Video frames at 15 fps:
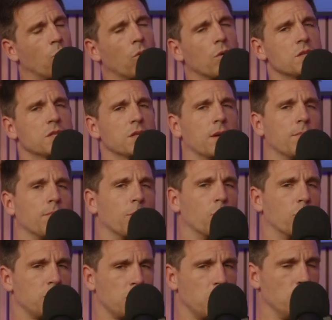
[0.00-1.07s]

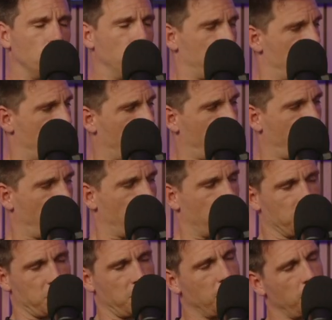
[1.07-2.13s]
What's Google's health
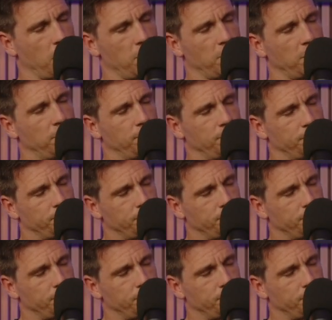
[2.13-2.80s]
focus at the moment?